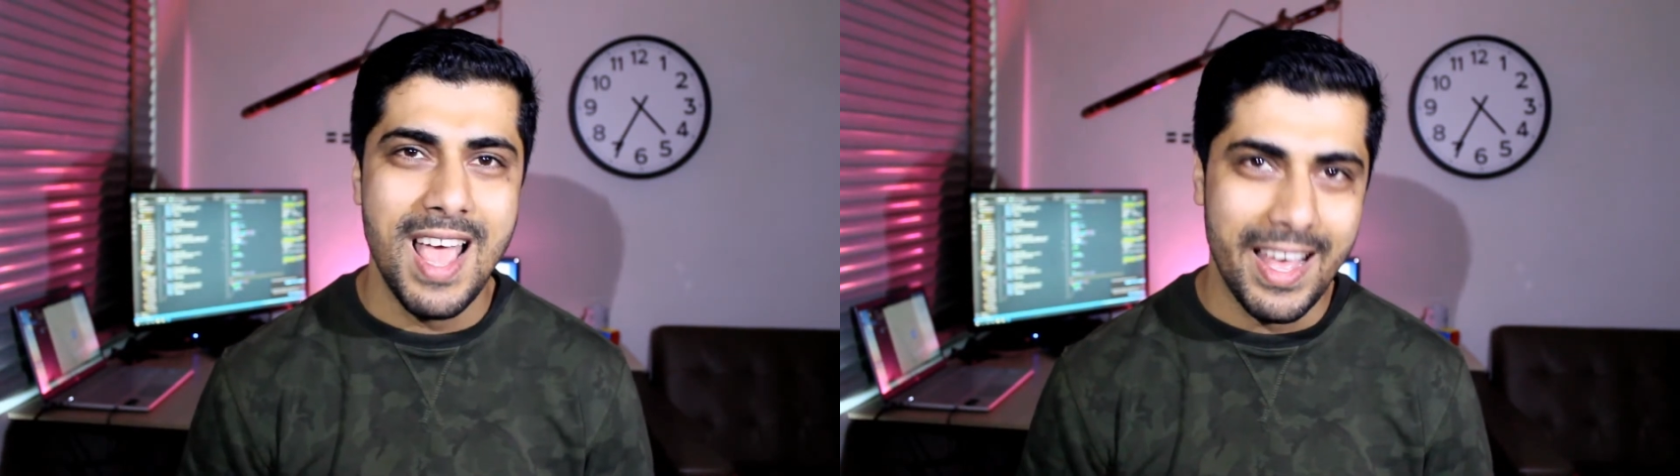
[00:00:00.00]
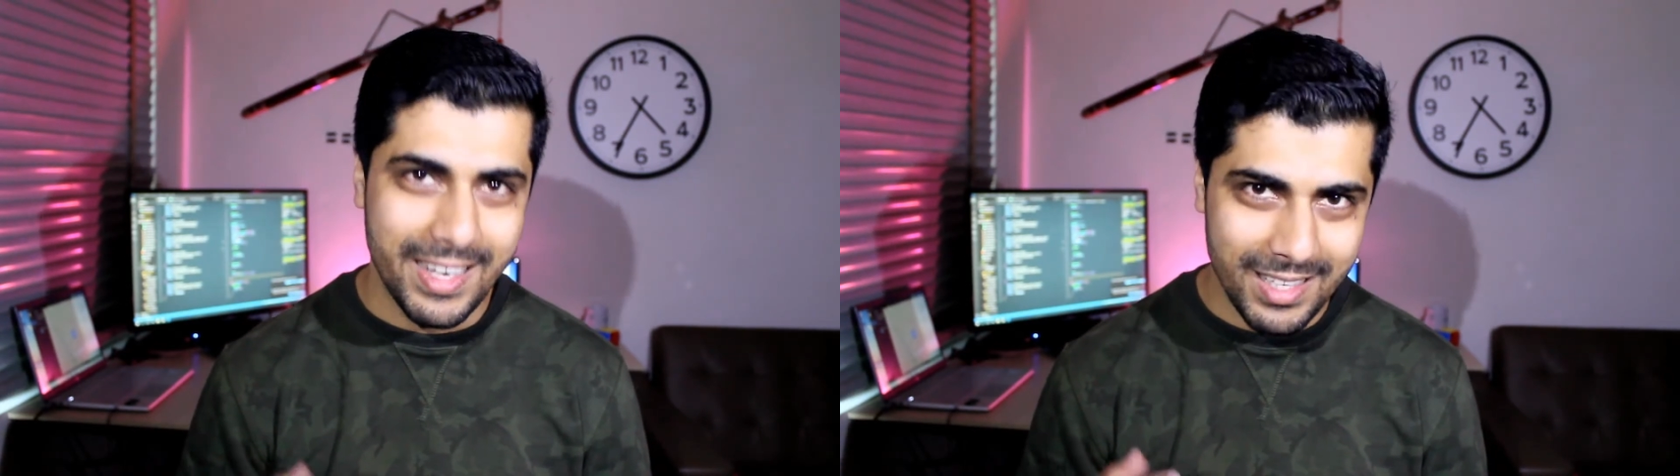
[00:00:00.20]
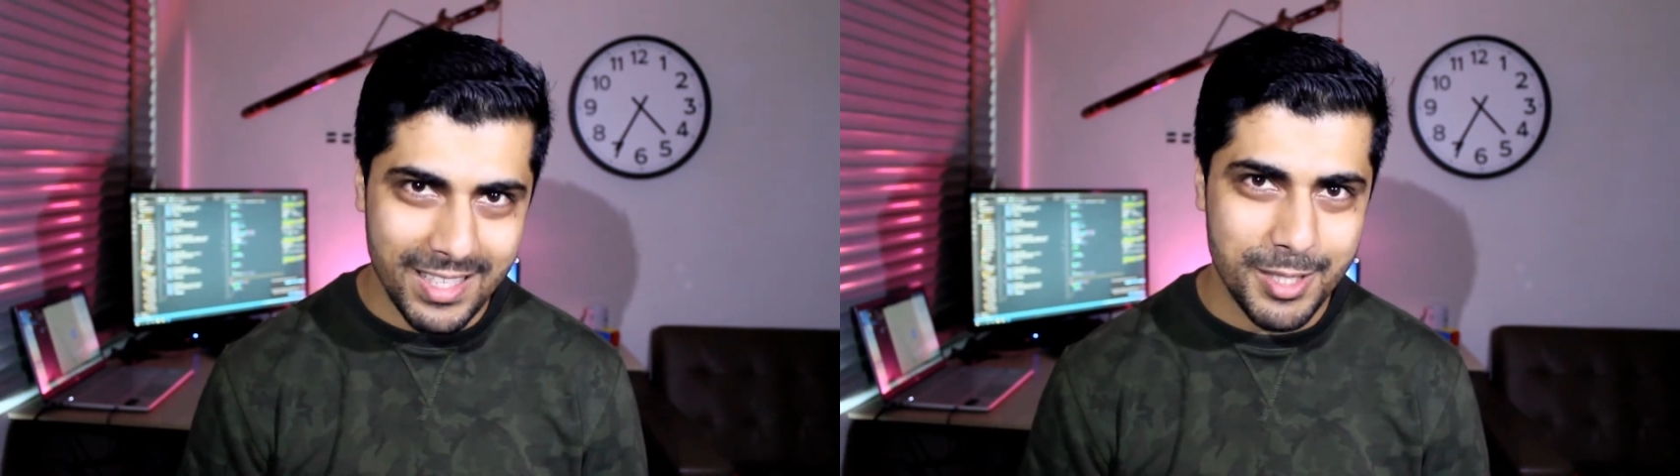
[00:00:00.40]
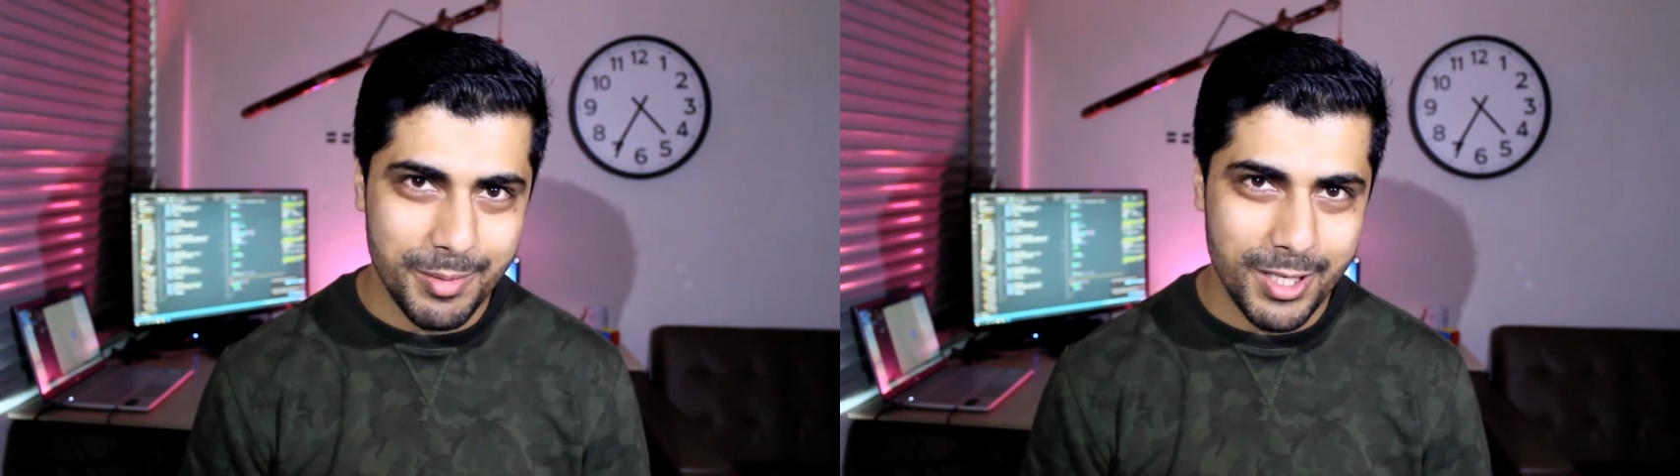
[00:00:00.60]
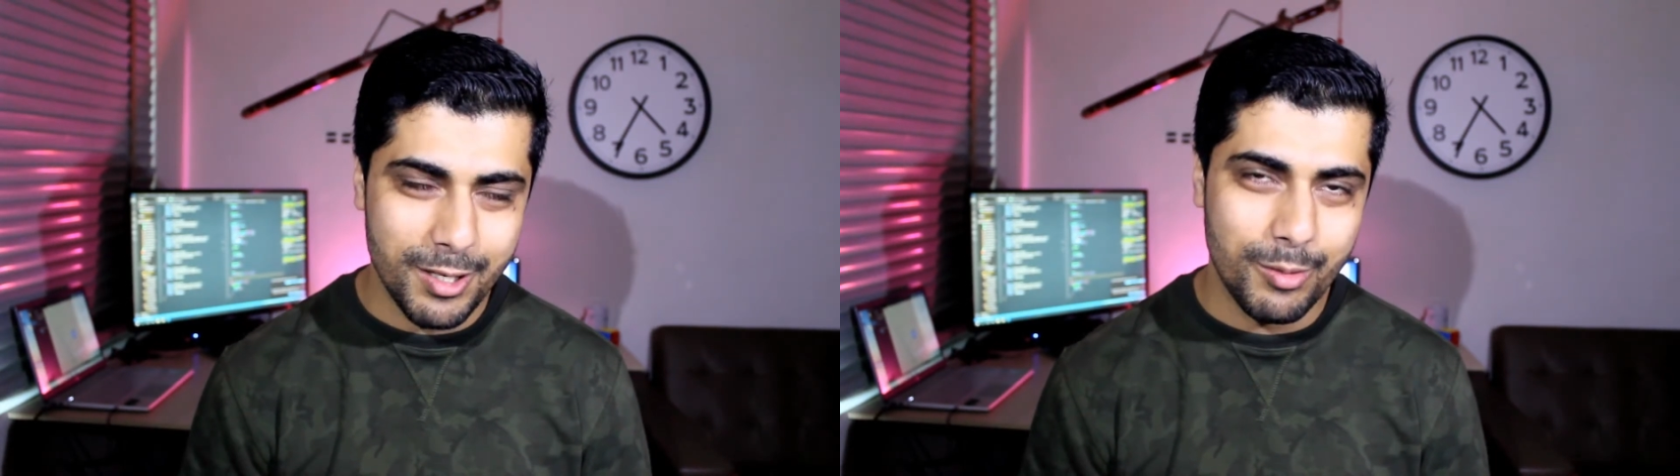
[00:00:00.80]
and in this
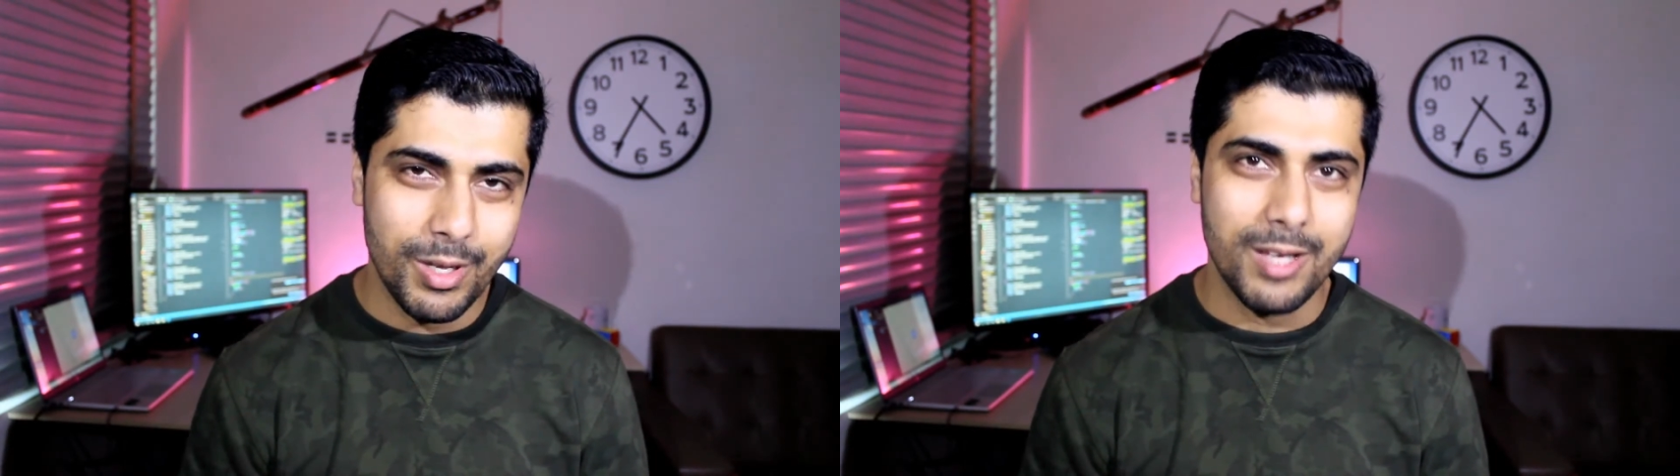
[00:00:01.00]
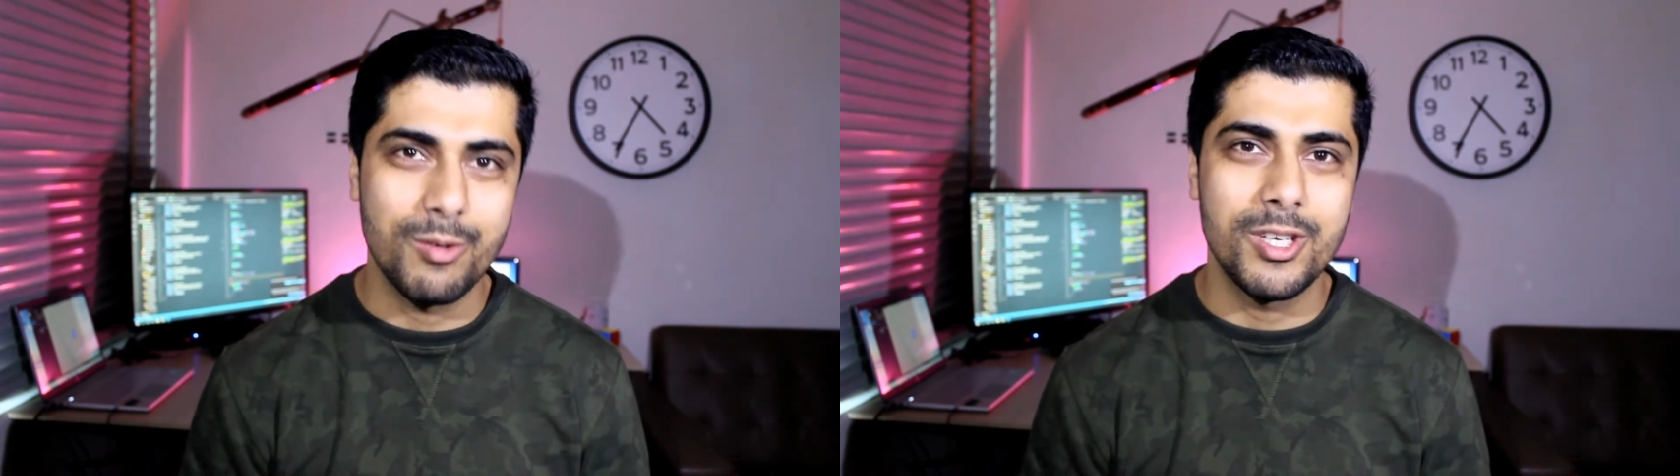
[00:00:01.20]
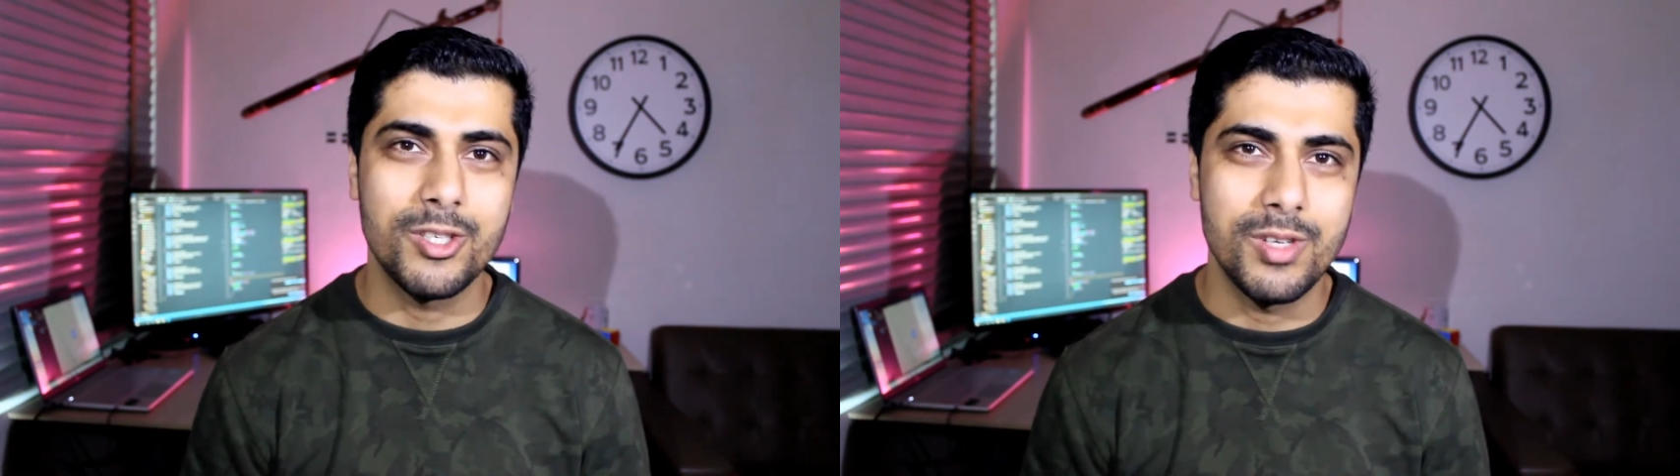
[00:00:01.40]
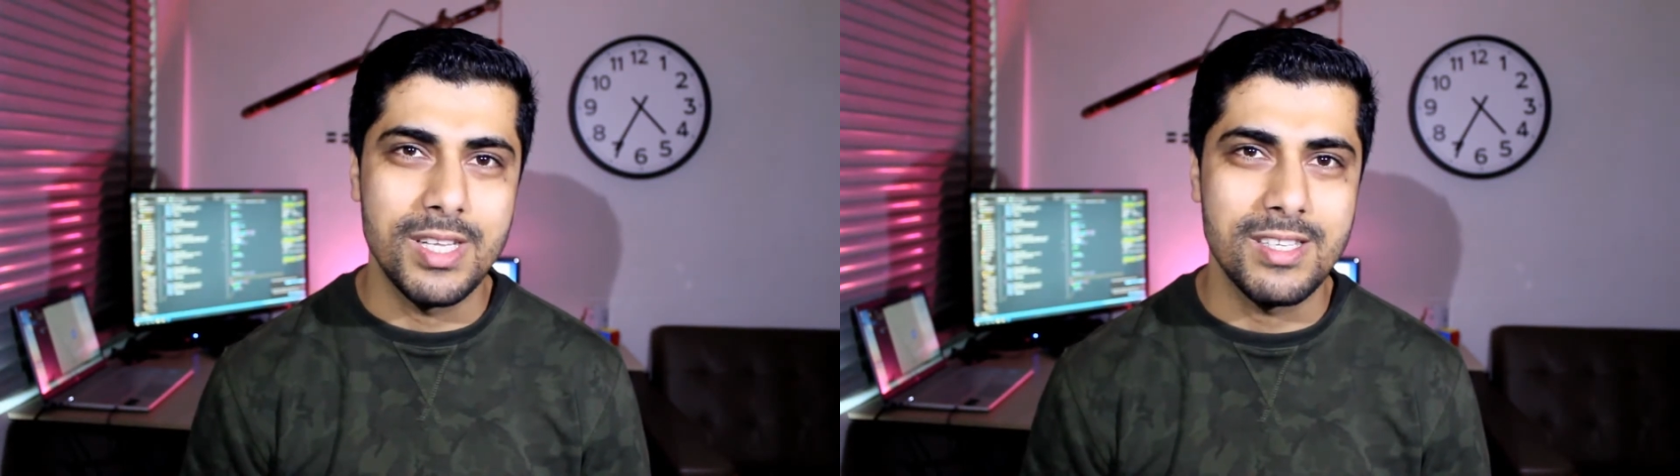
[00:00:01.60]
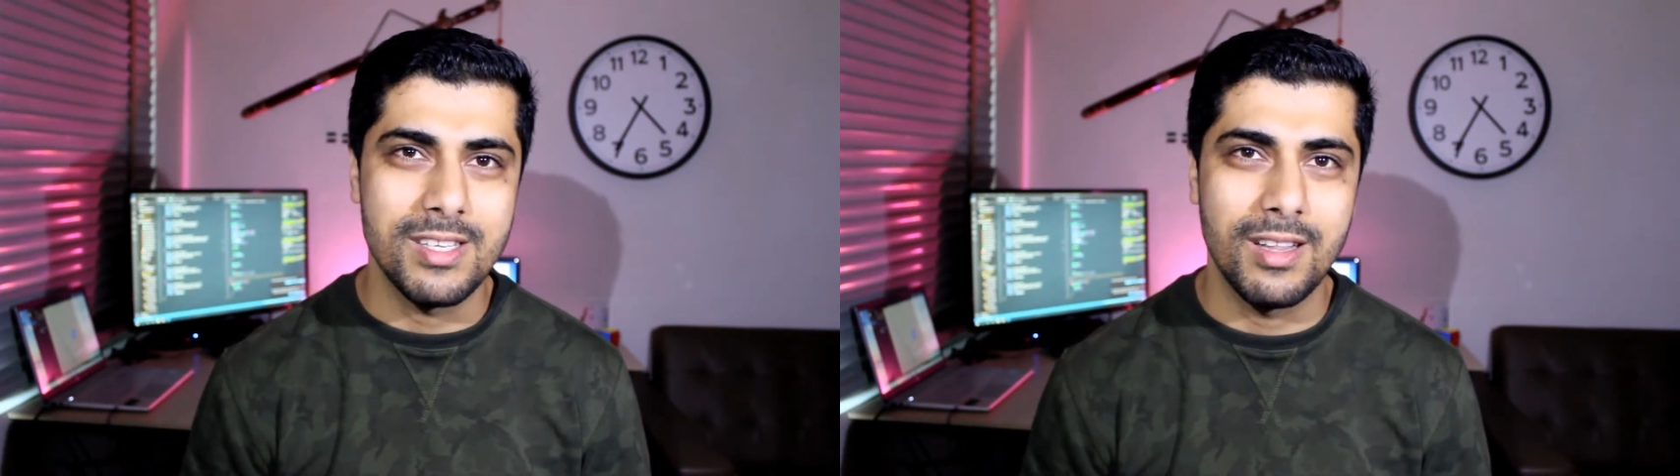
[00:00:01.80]
video, we are going to
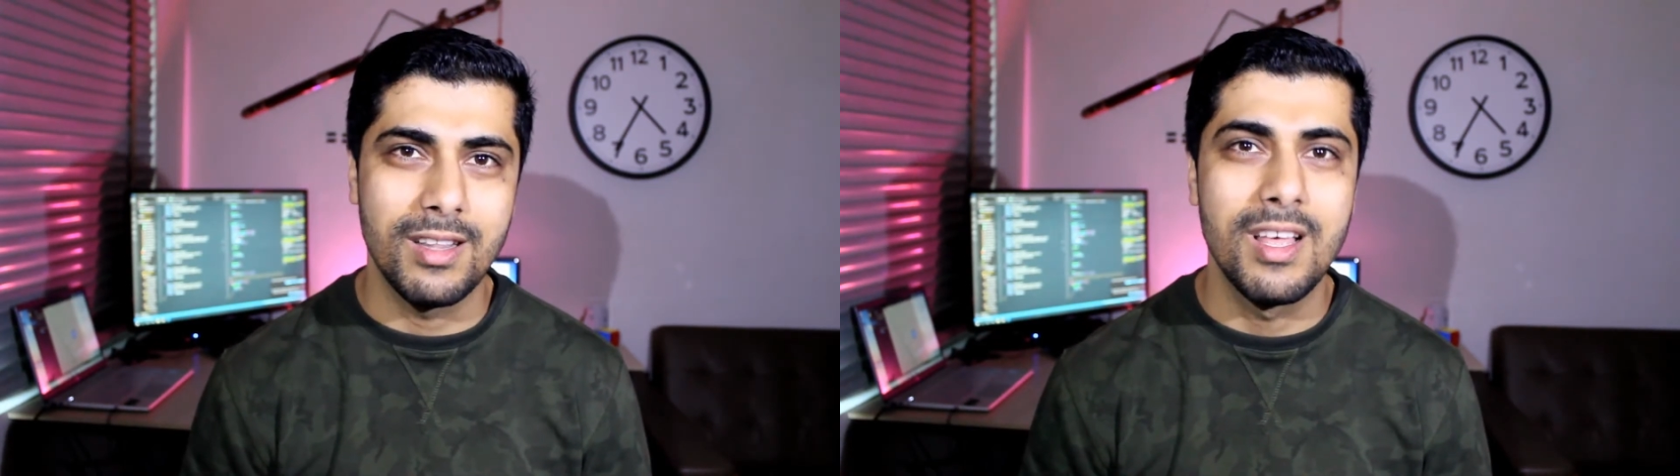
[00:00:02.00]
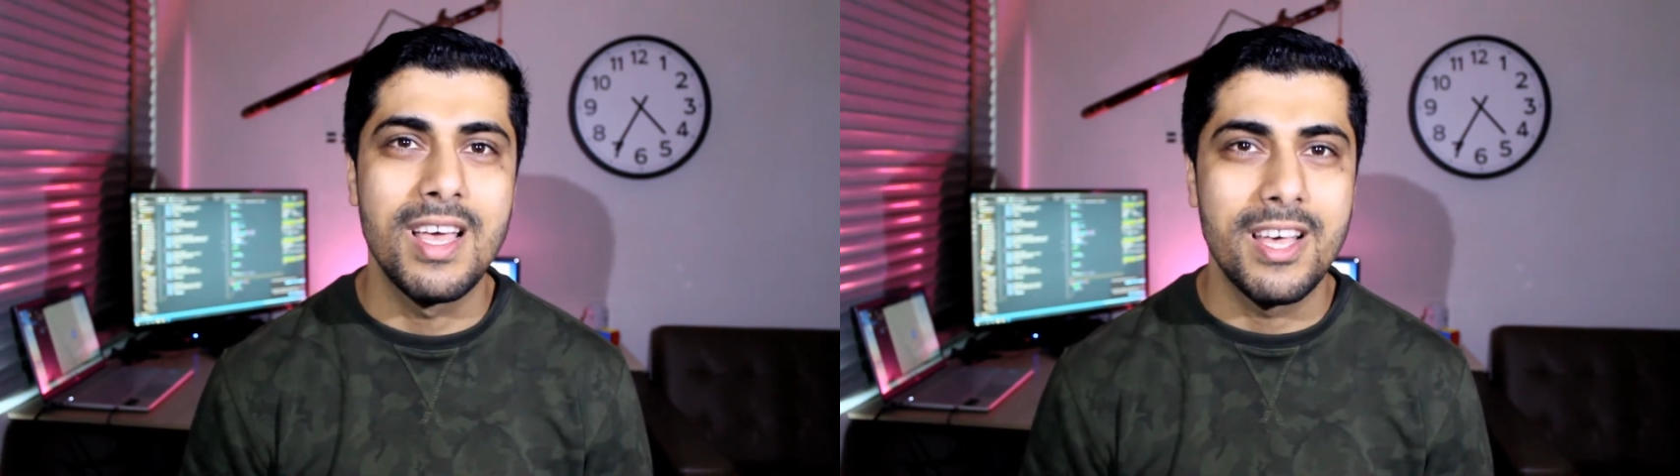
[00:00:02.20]
install